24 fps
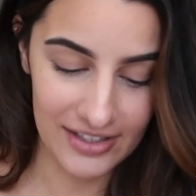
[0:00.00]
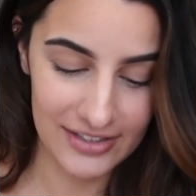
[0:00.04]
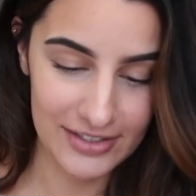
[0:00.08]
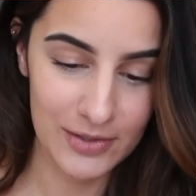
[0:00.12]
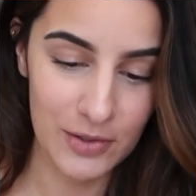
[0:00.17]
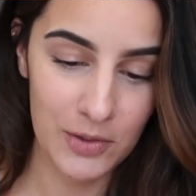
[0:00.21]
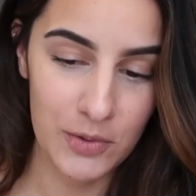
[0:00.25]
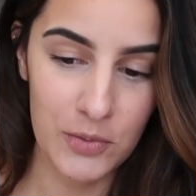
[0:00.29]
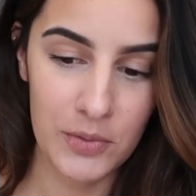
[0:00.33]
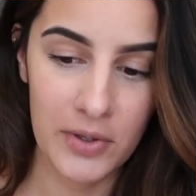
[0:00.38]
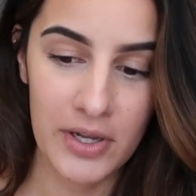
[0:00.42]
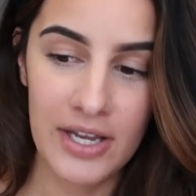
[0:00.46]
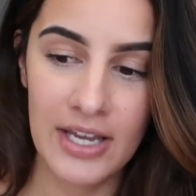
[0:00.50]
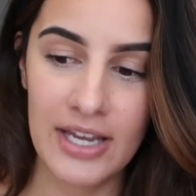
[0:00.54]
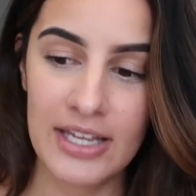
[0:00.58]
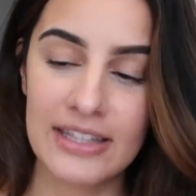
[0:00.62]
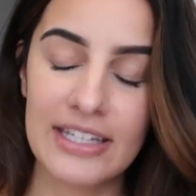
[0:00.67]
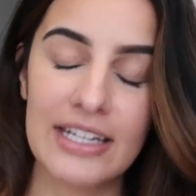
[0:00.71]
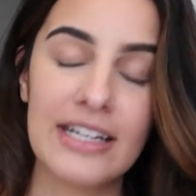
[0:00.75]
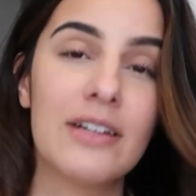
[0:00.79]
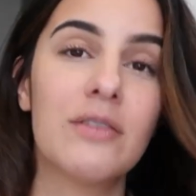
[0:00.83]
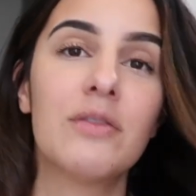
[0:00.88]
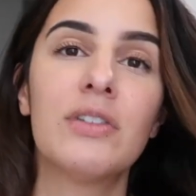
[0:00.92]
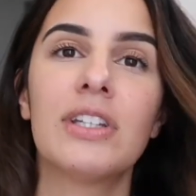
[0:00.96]
So
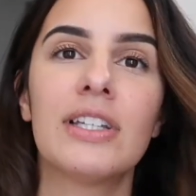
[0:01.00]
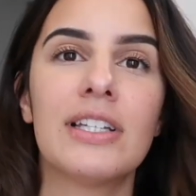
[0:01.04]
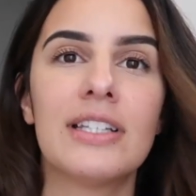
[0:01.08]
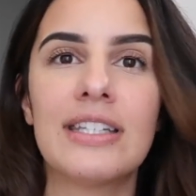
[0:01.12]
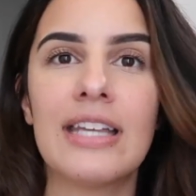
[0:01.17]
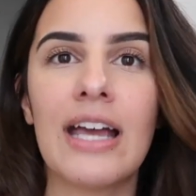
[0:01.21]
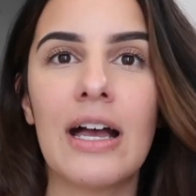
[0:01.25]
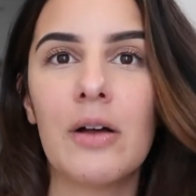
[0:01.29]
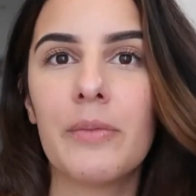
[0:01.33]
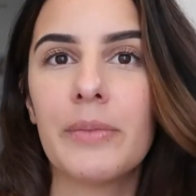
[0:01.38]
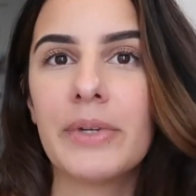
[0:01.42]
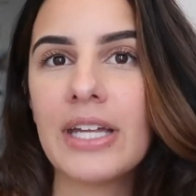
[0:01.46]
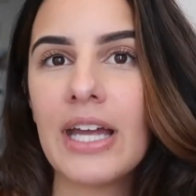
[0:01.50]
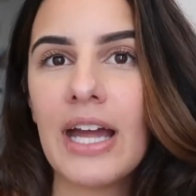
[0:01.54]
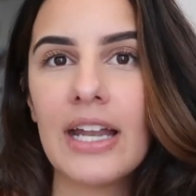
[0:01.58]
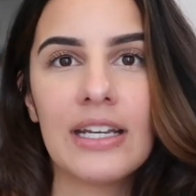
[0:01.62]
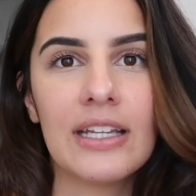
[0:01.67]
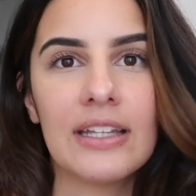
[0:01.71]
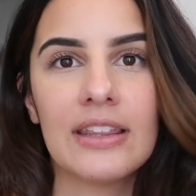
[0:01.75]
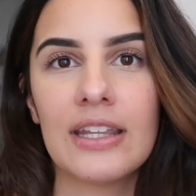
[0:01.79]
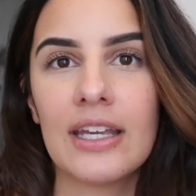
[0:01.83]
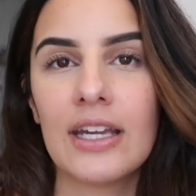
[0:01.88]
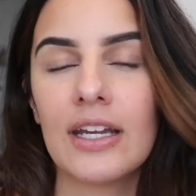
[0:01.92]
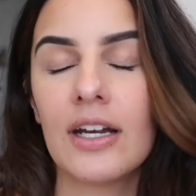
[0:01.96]
they didn't really tell me
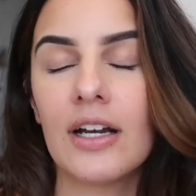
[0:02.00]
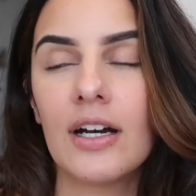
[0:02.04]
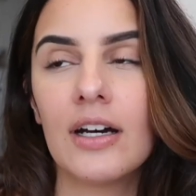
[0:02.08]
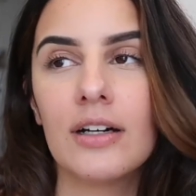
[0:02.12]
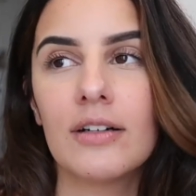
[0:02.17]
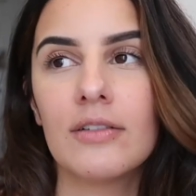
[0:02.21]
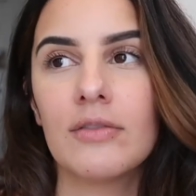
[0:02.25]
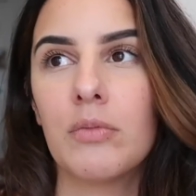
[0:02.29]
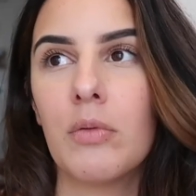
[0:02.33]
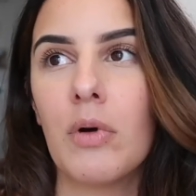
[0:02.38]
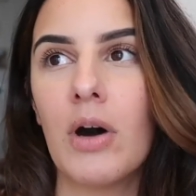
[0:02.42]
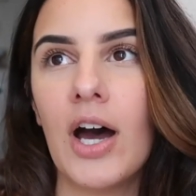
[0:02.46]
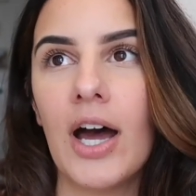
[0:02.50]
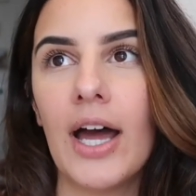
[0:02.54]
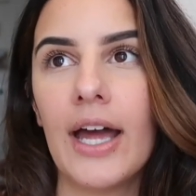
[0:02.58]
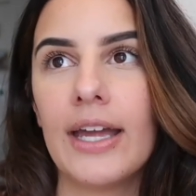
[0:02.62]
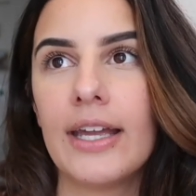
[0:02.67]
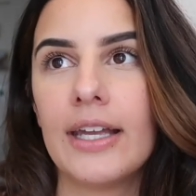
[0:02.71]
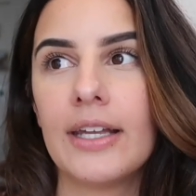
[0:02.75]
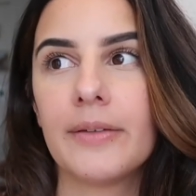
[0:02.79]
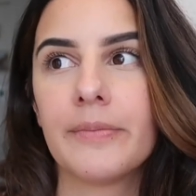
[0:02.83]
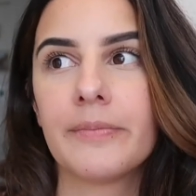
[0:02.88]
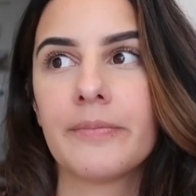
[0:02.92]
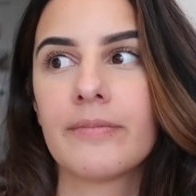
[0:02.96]
anything of
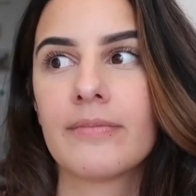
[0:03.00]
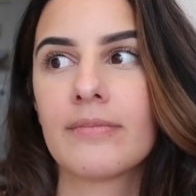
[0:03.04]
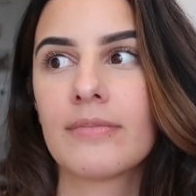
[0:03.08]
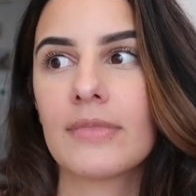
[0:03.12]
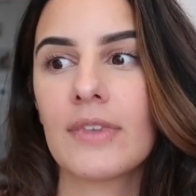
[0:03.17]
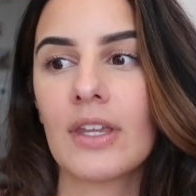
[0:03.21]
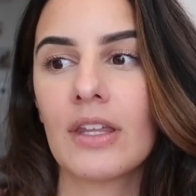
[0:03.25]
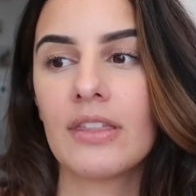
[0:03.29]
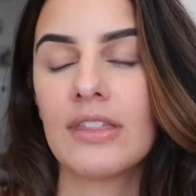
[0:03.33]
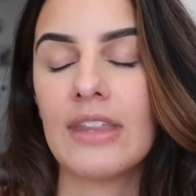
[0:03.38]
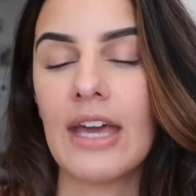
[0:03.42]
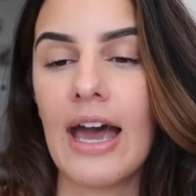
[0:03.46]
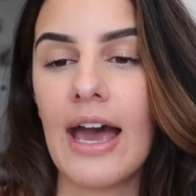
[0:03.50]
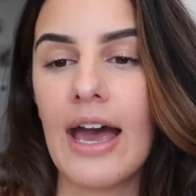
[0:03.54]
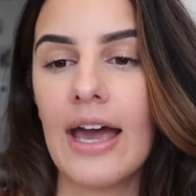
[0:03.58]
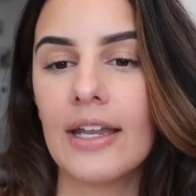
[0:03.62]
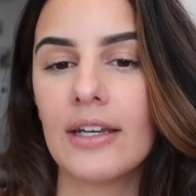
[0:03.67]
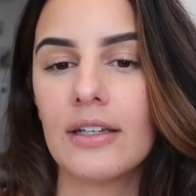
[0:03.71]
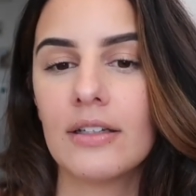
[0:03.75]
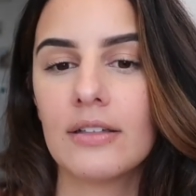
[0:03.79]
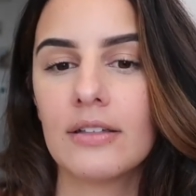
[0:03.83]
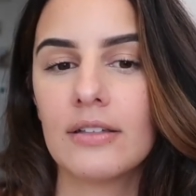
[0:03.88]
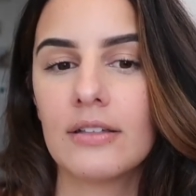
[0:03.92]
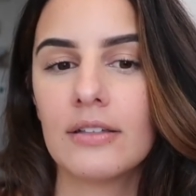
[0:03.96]
why
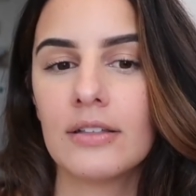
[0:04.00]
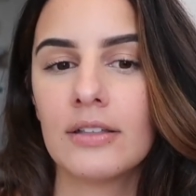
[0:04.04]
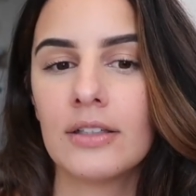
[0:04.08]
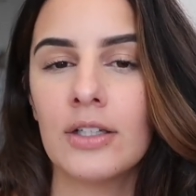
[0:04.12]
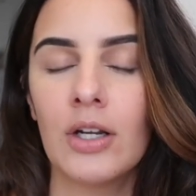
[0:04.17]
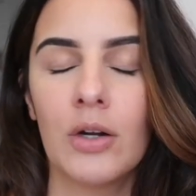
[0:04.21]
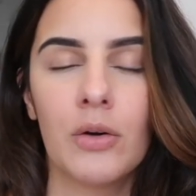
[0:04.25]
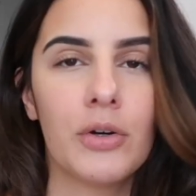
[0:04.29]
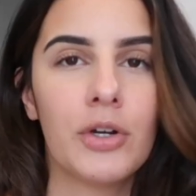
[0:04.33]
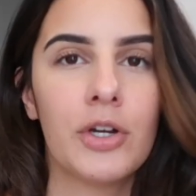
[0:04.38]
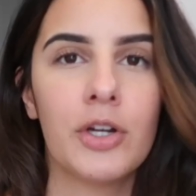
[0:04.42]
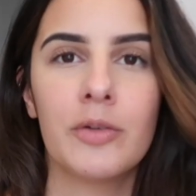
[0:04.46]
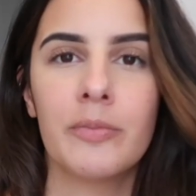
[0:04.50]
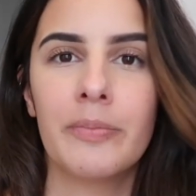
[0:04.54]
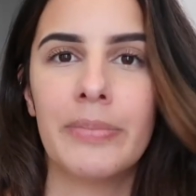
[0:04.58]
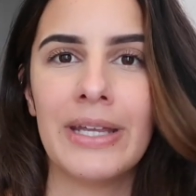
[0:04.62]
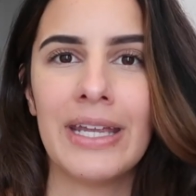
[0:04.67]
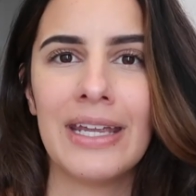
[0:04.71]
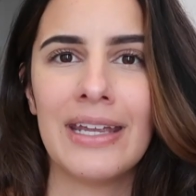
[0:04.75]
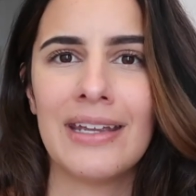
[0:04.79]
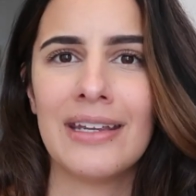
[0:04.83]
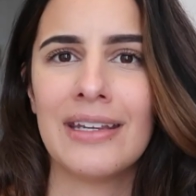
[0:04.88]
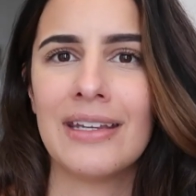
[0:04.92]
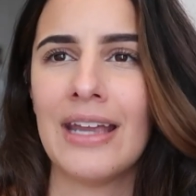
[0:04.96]
that could
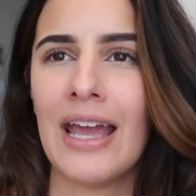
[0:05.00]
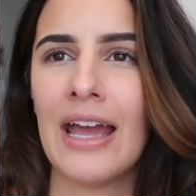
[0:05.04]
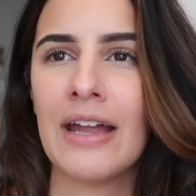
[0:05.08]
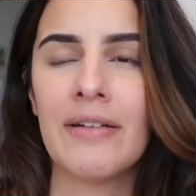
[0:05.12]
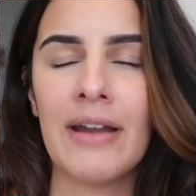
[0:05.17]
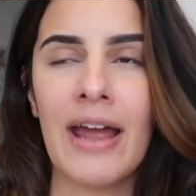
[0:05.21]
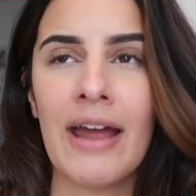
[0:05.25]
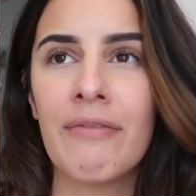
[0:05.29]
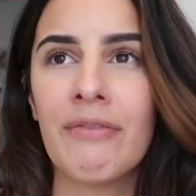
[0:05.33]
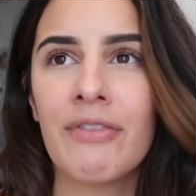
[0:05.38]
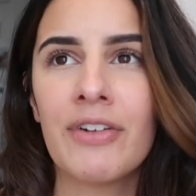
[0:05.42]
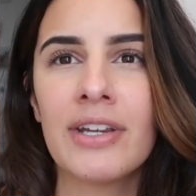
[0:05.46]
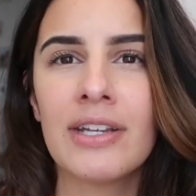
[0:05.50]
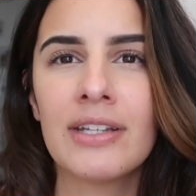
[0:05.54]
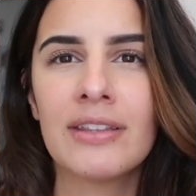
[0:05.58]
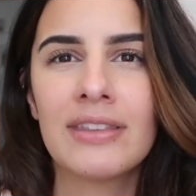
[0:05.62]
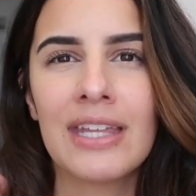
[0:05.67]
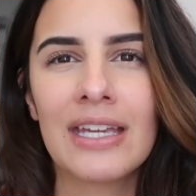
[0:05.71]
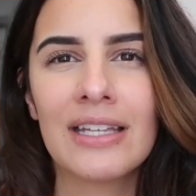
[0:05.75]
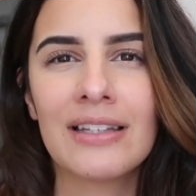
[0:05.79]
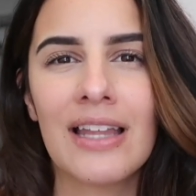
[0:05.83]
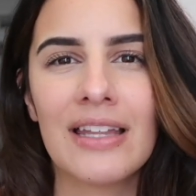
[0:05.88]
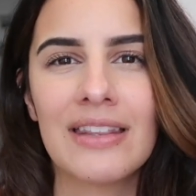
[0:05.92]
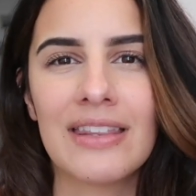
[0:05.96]
be.
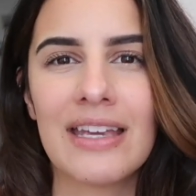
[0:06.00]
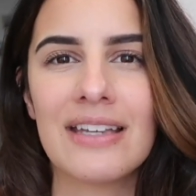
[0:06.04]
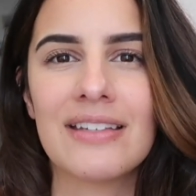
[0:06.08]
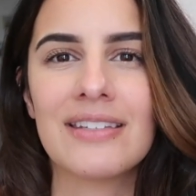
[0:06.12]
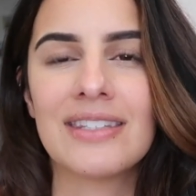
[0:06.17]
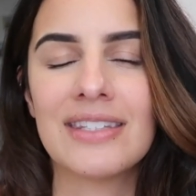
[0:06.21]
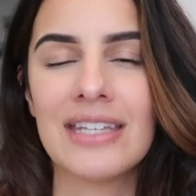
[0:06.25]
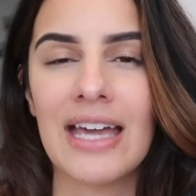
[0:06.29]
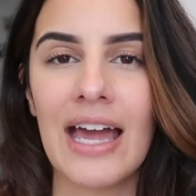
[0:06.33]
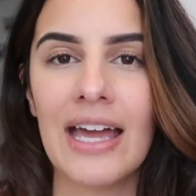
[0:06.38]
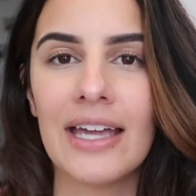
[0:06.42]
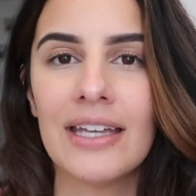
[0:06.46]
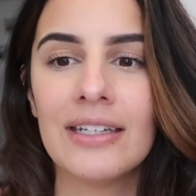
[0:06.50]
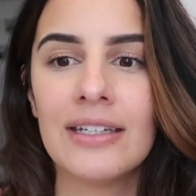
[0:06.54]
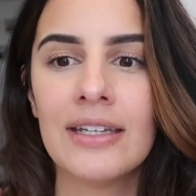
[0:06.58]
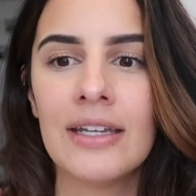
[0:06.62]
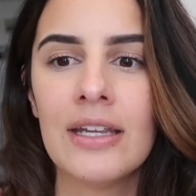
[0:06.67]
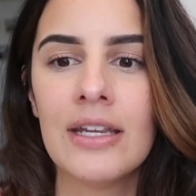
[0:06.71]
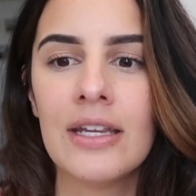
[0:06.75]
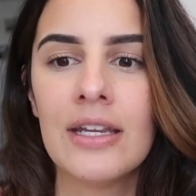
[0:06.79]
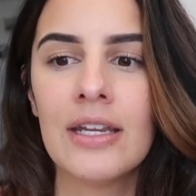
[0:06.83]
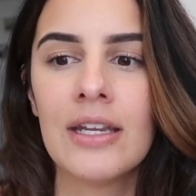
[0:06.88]
Everything that they said